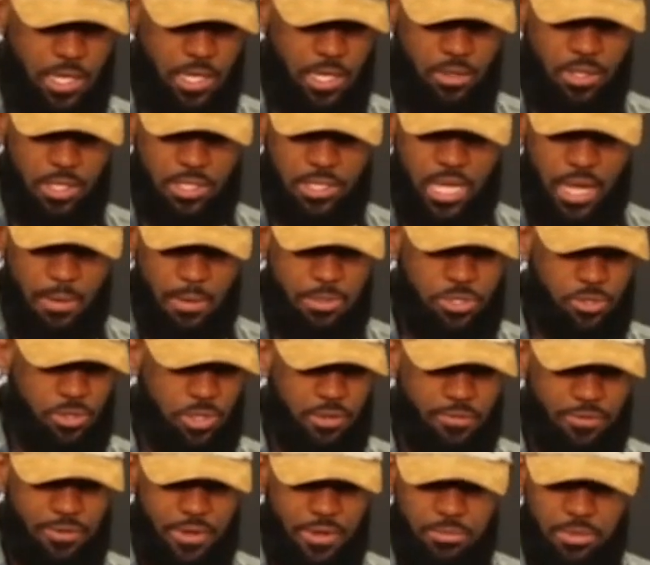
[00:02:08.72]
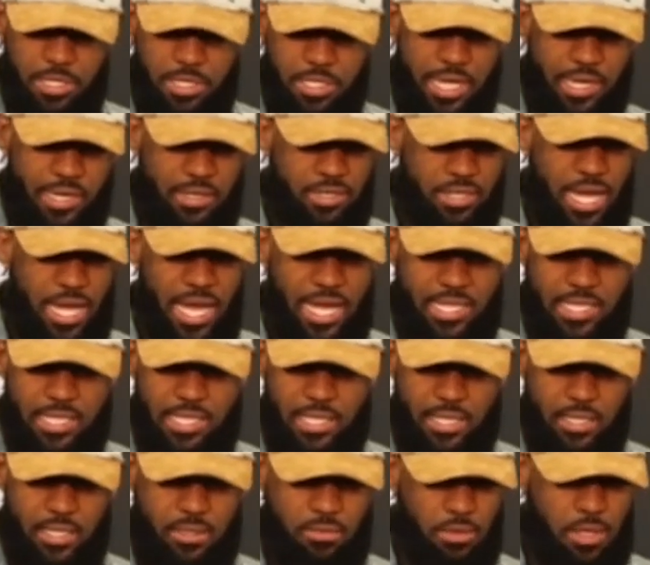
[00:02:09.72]
there's opportunity for him to take shots
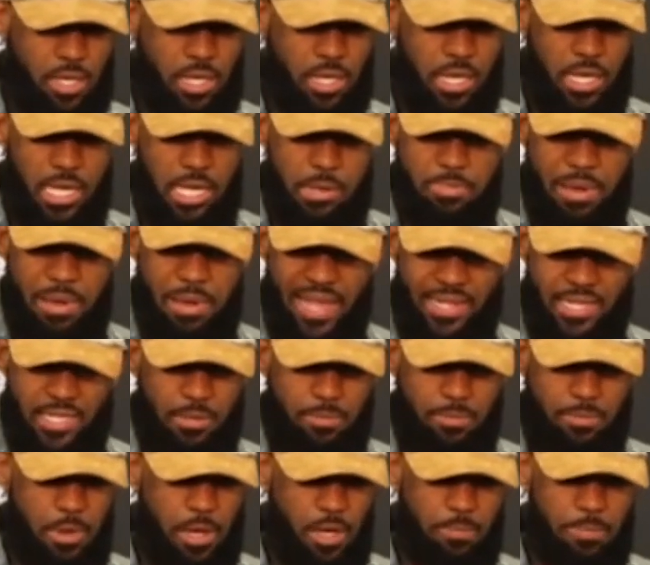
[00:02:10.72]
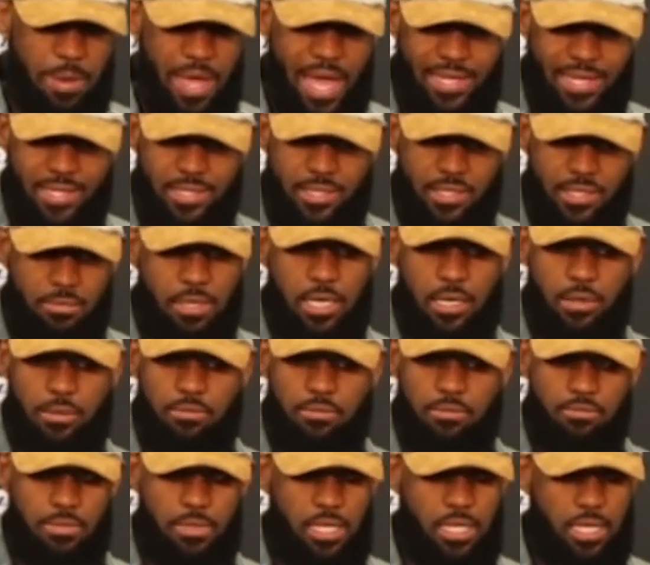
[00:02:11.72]
and passes them up
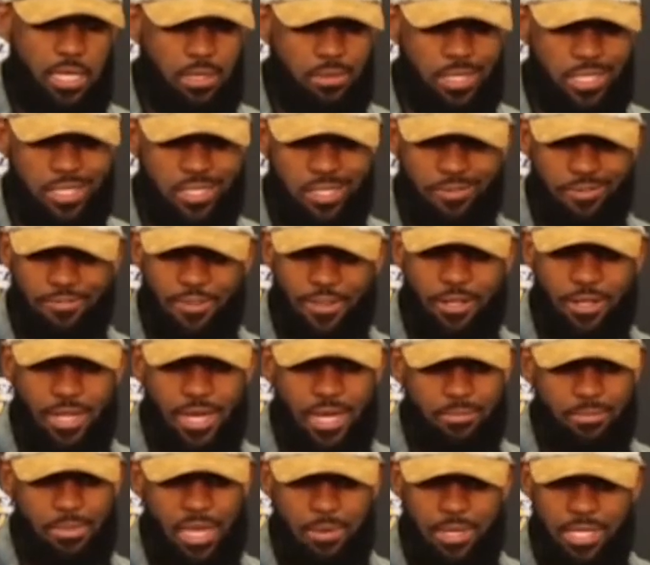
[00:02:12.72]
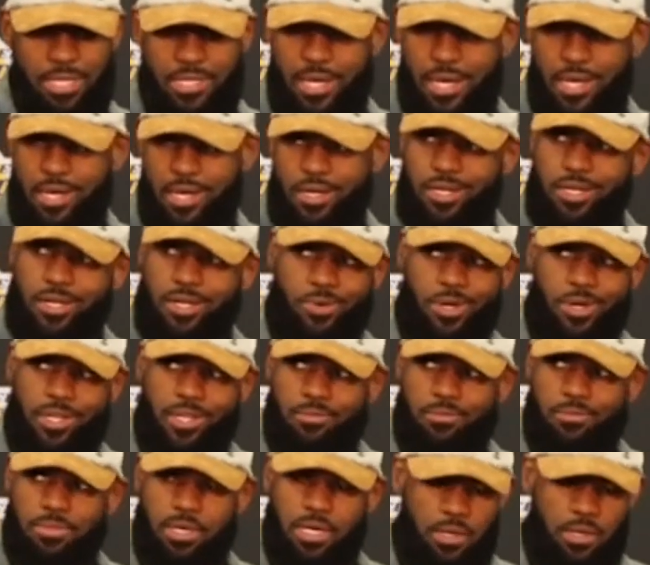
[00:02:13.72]
because he feel like maybe he's not in good
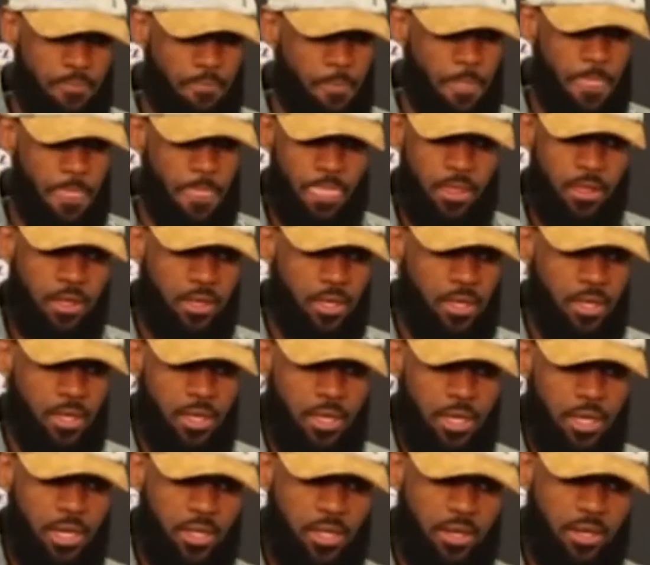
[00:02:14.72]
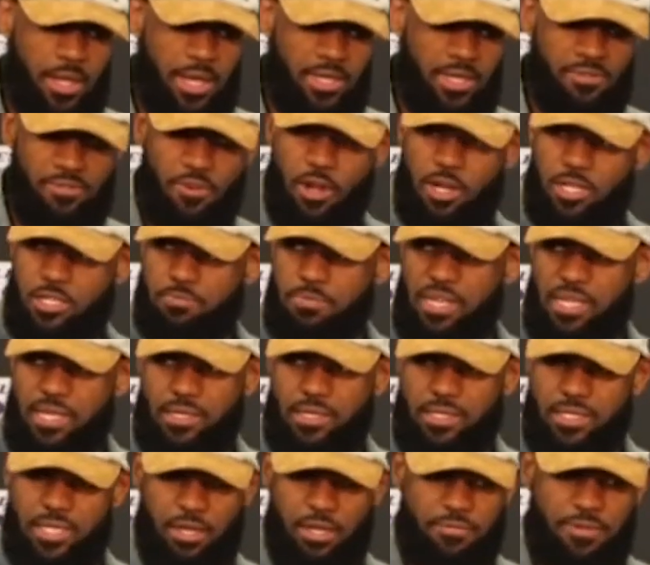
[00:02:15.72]
rhythm. But other than that, as far as beating
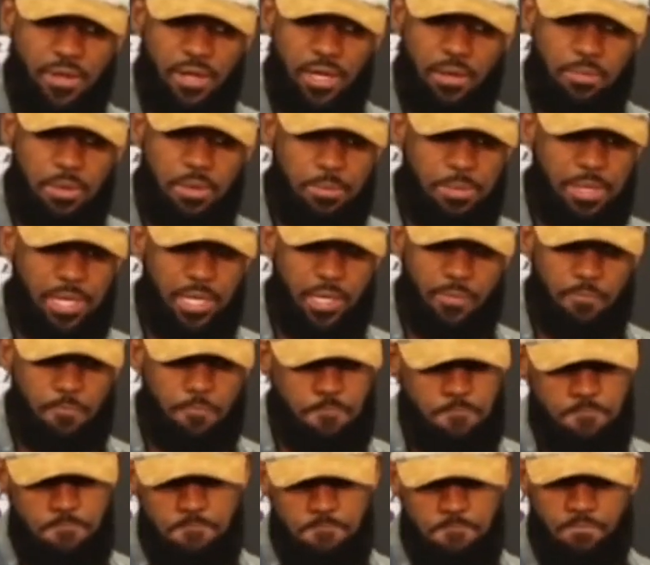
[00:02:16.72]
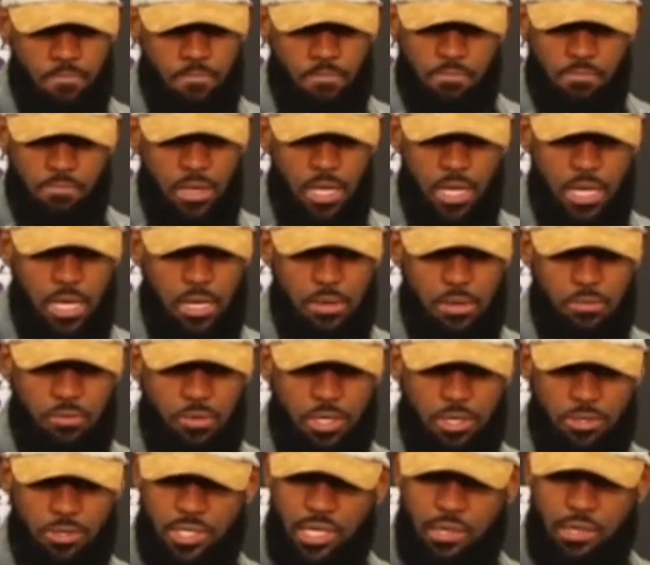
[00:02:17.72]
yourself up, we
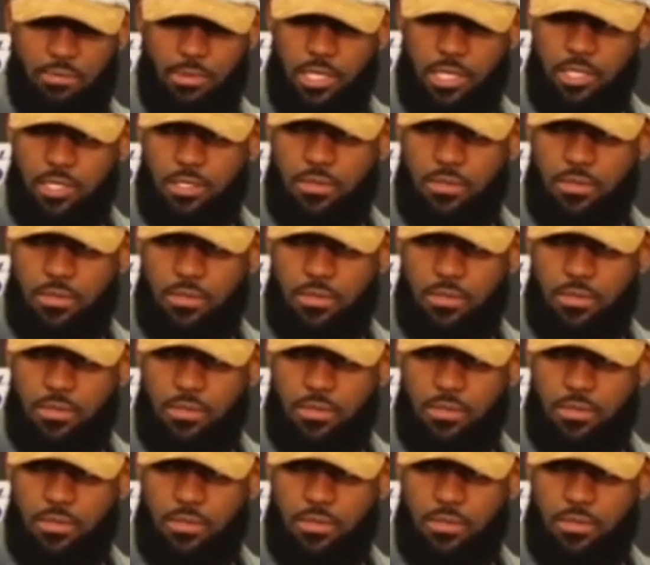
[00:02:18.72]
don't see it much.